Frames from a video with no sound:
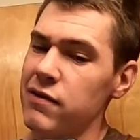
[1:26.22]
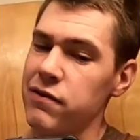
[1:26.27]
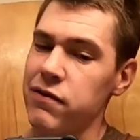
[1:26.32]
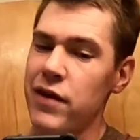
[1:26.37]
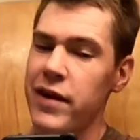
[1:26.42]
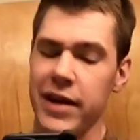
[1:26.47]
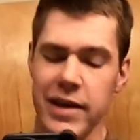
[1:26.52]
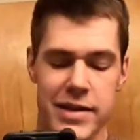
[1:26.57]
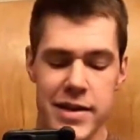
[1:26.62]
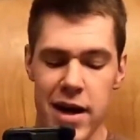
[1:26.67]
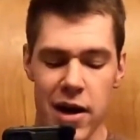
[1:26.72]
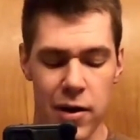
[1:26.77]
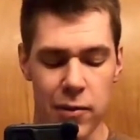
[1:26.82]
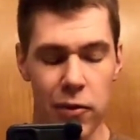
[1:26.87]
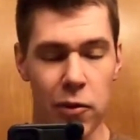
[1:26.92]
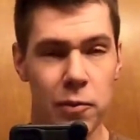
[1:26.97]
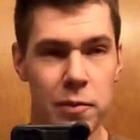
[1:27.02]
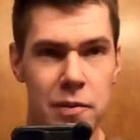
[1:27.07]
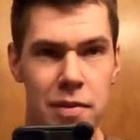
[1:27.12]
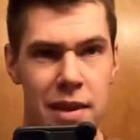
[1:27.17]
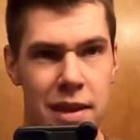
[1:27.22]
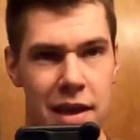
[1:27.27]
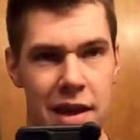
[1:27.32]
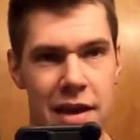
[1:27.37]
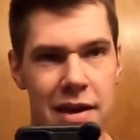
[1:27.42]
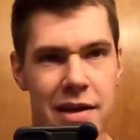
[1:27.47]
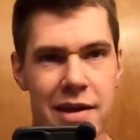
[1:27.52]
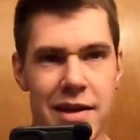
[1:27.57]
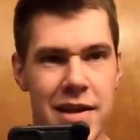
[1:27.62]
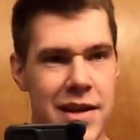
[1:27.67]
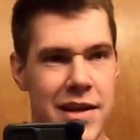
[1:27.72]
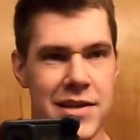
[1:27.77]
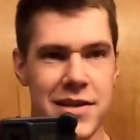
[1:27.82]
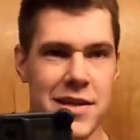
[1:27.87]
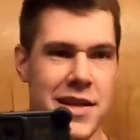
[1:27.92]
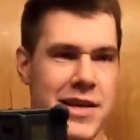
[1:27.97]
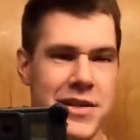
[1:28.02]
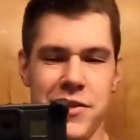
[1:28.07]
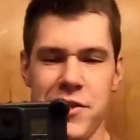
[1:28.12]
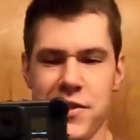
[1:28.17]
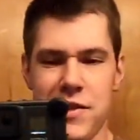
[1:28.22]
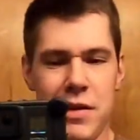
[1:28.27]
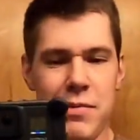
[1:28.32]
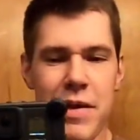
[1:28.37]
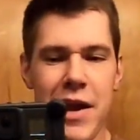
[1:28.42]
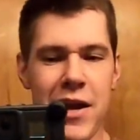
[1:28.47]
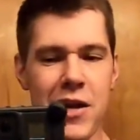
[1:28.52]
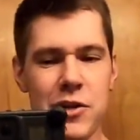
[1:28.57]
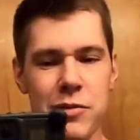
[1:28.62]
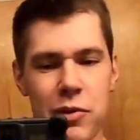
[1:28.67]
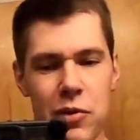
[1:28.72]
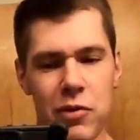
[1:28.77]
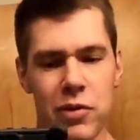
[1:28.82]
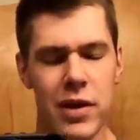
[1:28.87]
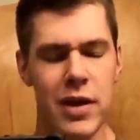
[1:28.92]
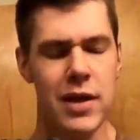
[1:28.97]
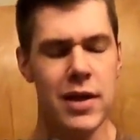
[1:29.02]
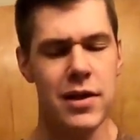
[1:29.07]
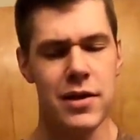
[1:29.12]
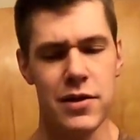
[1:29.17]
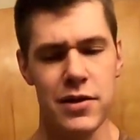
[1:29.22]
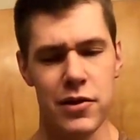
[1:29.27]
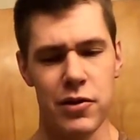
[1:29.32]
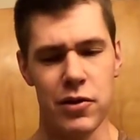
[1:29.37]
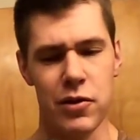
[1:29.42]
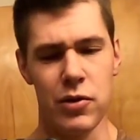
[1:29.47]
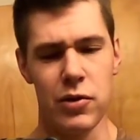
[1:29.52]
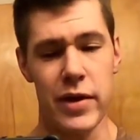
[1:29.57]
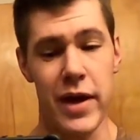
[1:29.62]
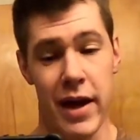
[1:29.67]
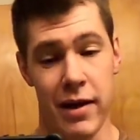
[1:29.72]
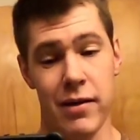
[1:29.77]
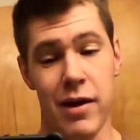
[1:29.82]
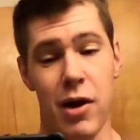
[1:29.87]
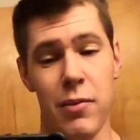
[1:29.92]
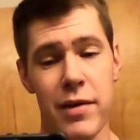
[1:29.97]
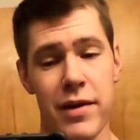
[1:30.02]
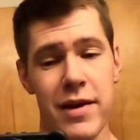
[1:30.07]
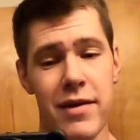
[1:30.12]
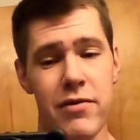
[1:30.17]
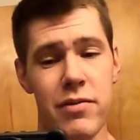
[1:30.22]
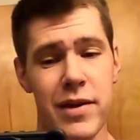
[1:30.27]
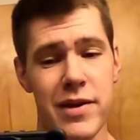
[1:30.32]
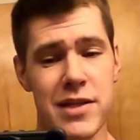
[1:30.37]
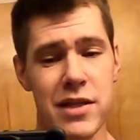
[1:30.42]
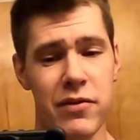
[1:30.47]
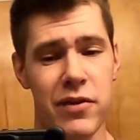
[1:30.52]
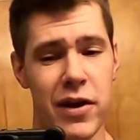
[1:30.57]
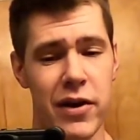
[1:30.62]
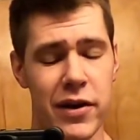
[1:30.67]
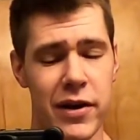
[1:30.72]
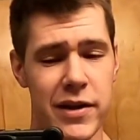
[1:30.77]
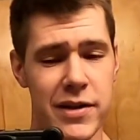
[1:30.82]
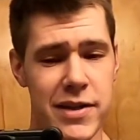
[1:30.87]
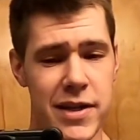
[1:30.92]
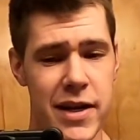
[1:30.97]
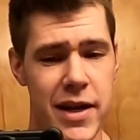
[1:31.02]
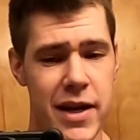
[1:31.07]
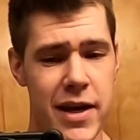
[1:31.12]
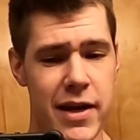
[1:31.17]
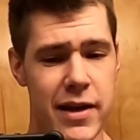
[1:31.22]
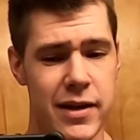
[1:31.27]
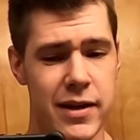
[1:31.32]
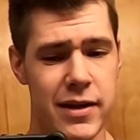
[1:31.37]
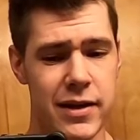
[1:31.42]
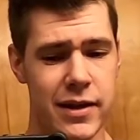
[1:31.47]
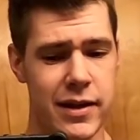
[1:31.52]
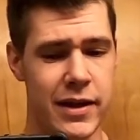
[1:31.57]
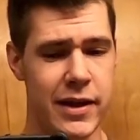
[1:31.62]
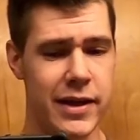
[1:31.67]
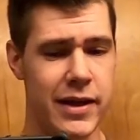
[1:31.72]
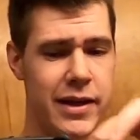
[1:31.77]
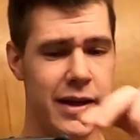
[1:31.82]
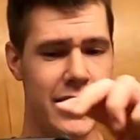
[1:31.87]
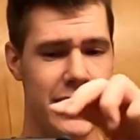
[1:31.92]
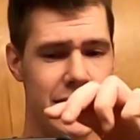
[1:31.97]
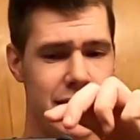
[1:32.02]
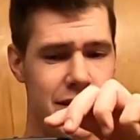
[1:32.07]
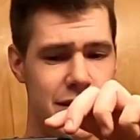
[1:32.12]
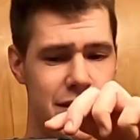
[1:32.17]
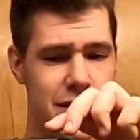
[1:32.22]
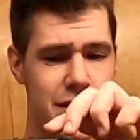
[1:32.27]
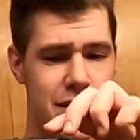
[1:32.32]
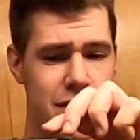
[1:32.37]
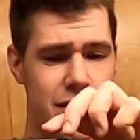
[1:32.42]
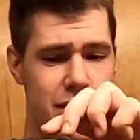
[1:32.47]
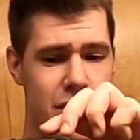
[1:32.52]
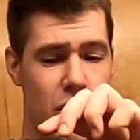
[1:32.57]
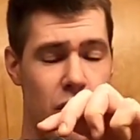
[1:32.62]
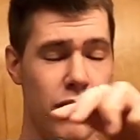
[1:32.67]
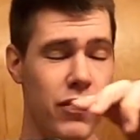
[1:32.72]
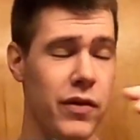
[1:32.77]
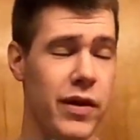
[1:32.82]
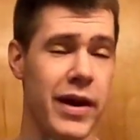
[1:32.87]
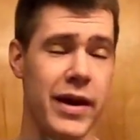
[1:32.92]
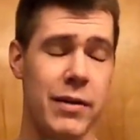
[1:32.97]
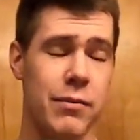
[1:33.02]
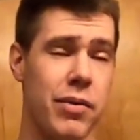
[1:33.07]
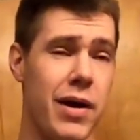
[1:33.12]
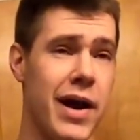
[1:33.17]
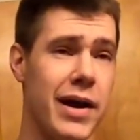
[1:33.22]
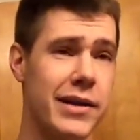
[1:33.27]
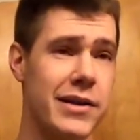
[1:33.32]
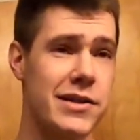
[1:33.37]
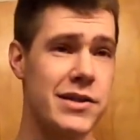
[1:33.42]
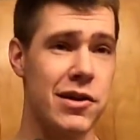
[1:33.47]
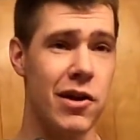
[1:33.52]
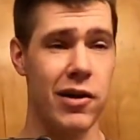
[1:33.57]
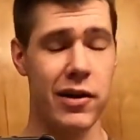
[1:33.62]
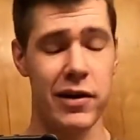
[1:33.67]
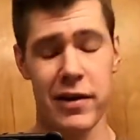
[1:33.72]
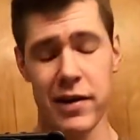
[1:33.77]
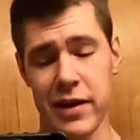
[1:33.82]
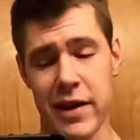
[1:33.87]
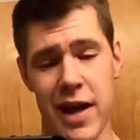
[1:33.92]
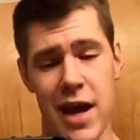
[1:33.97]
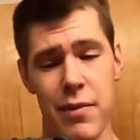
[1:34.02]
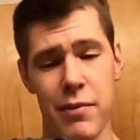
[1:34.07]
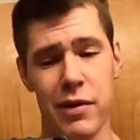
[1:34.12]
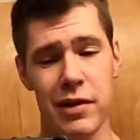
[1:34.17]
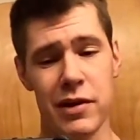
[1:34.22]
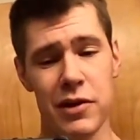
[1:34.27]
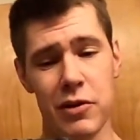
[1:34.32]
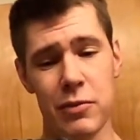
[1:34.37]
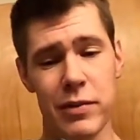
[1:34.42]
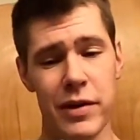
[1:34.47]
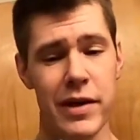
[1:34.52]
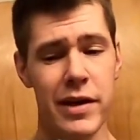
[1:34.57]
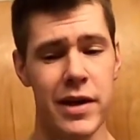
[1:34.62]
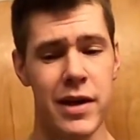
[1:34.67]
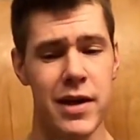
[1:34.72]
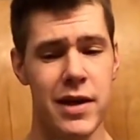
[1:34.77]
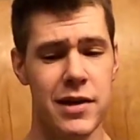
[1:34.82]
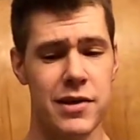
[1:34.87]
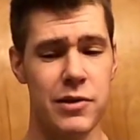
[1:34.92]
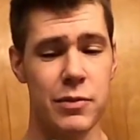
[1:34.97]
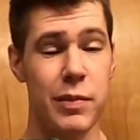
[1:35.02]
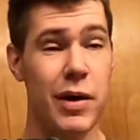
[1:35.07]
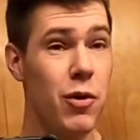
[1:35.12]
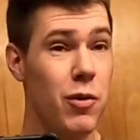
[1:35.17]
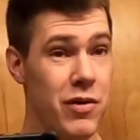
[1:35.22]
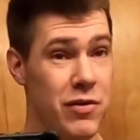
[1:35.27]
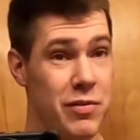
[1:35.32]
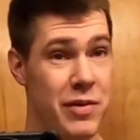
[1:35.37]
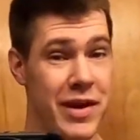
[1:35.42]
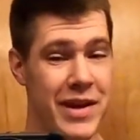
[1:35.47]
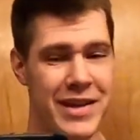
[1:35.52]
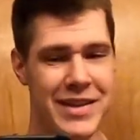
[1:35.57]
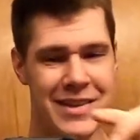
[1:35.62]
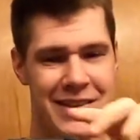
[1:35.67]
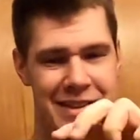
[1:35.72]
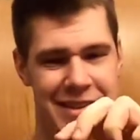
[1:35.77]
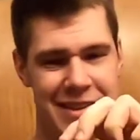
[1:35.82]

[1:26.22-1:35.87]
freaking terrible and it's it's just unmanageable so yeah I'll be giving myself a haircut today and hopefully I can practice talking to the camera a little bit so bear with me